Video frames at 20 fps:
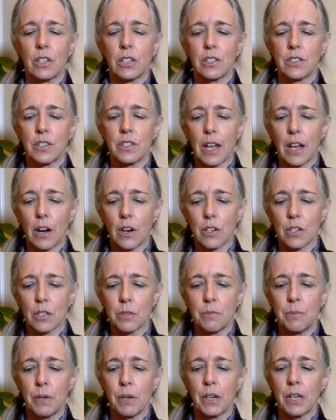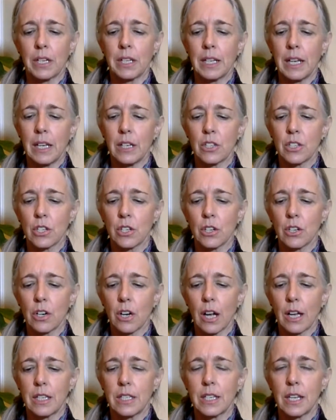Is that our spirit nature
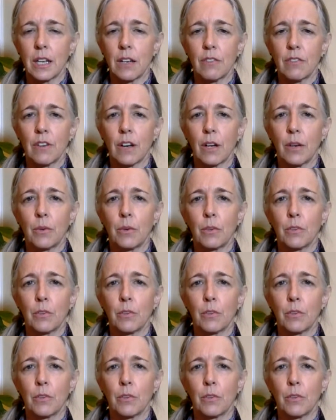identified with